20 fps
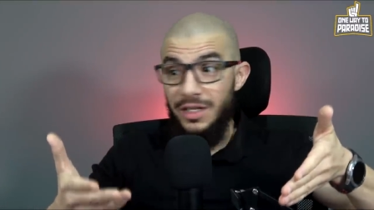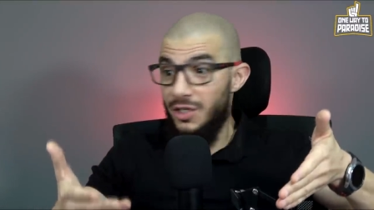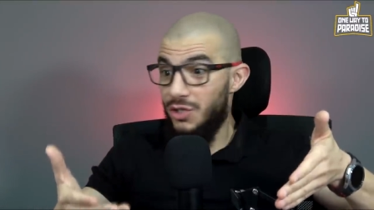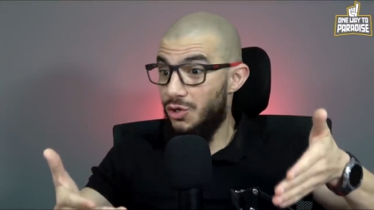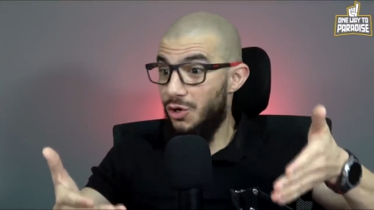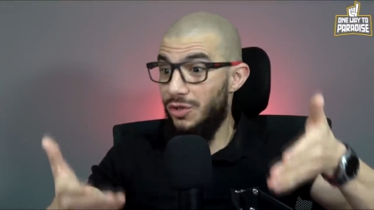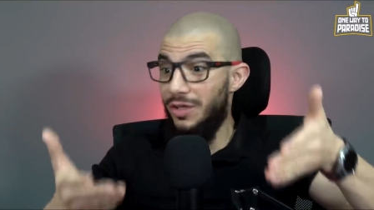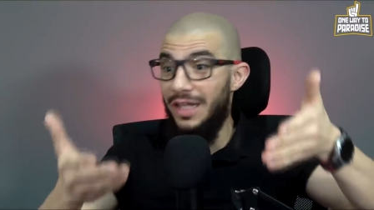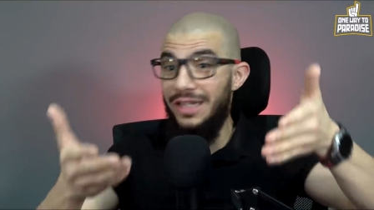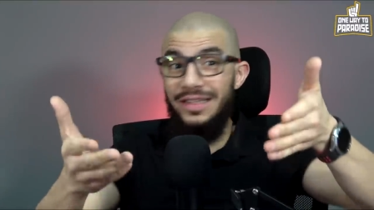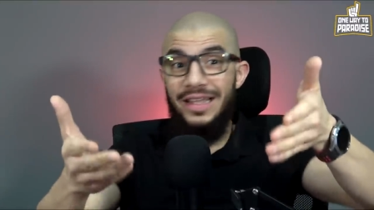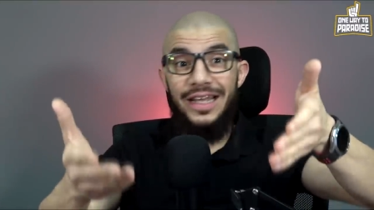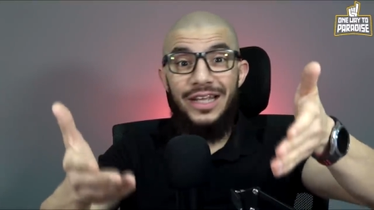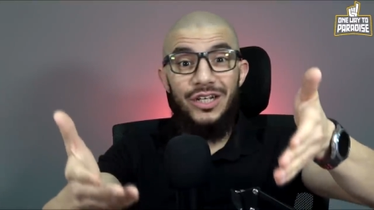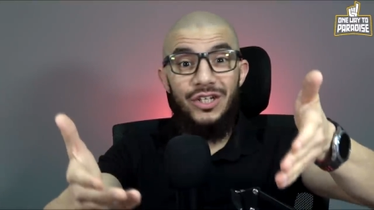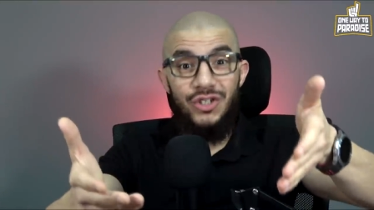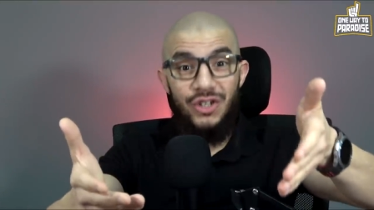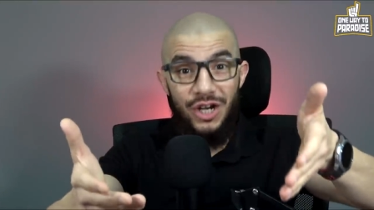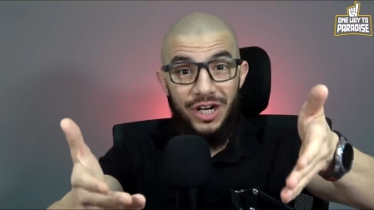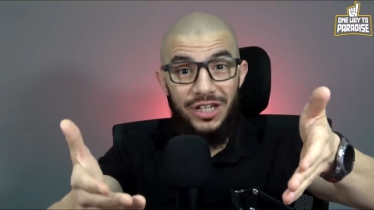so that they
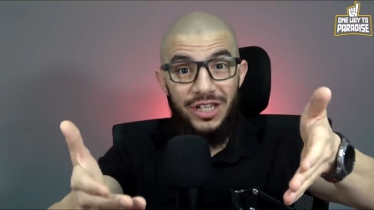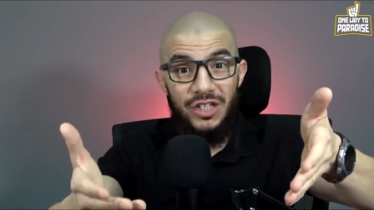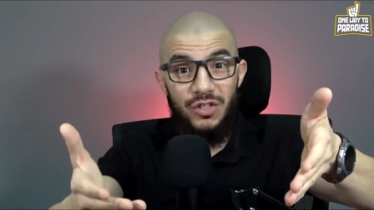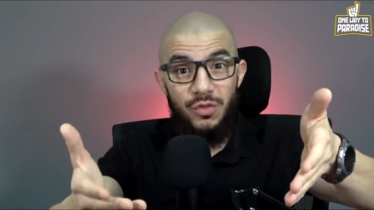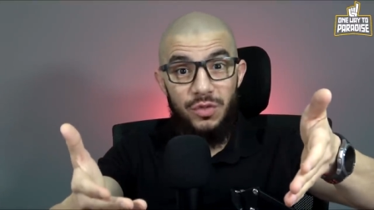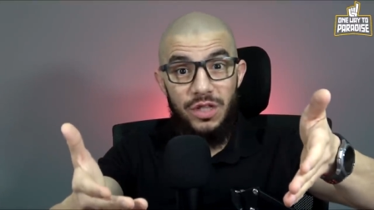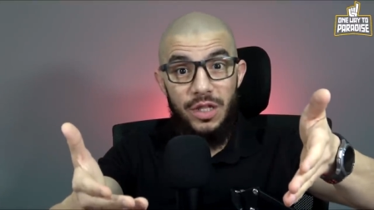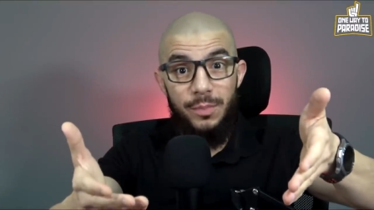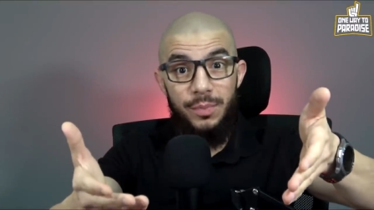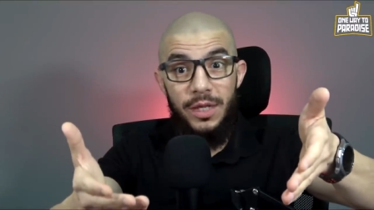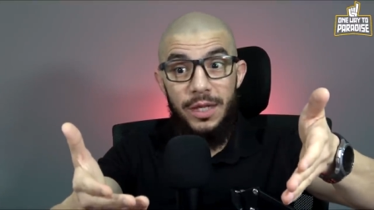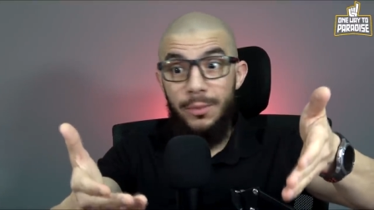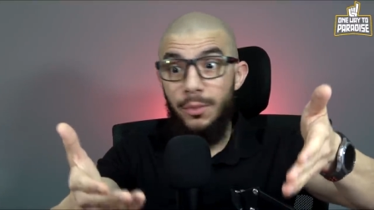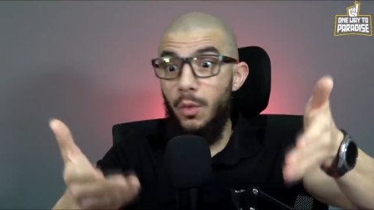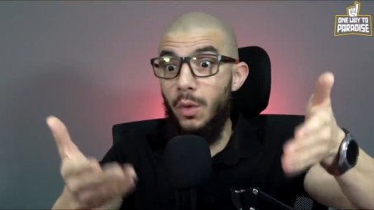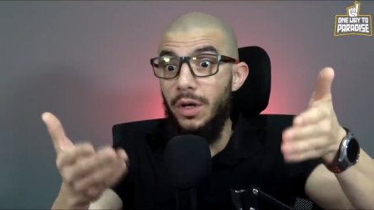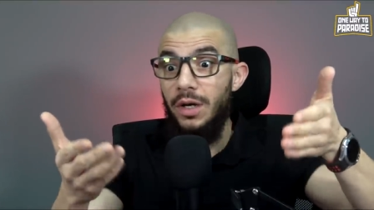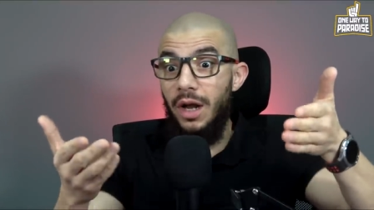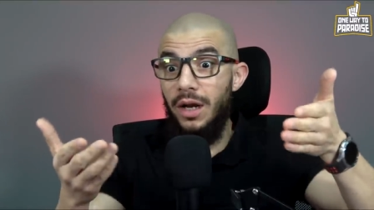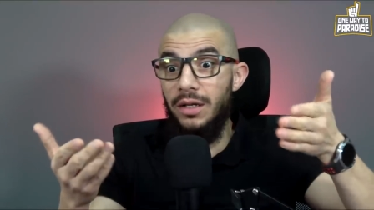can share this with the
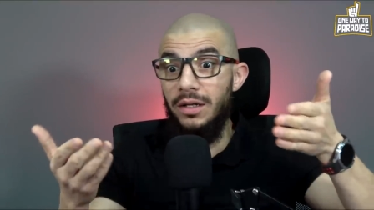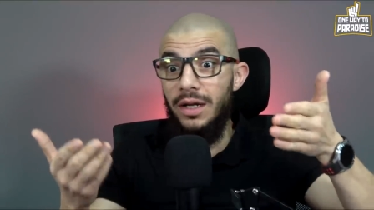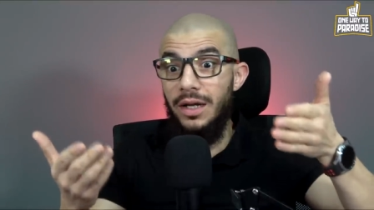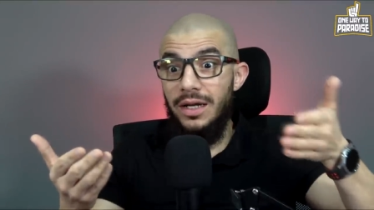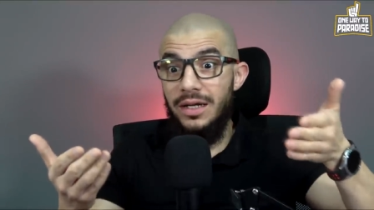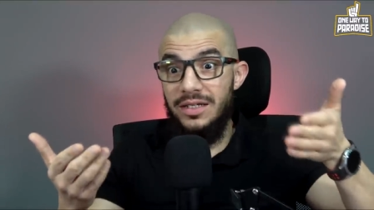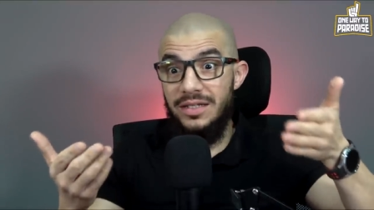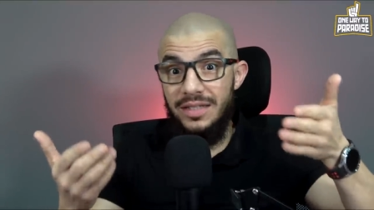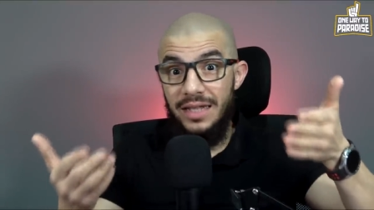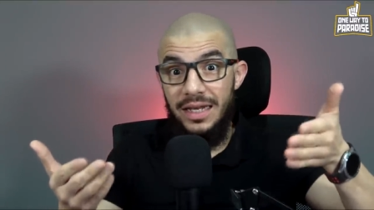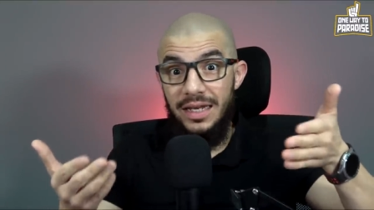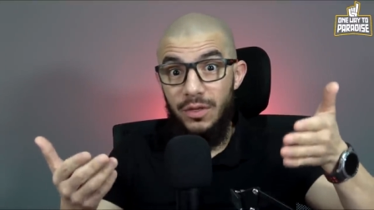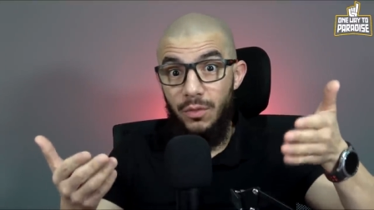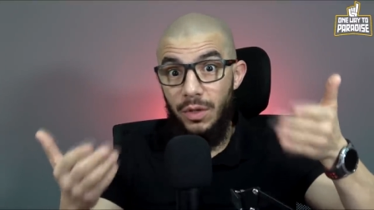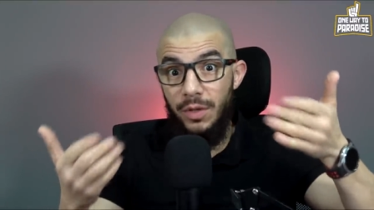people when Allah is telling,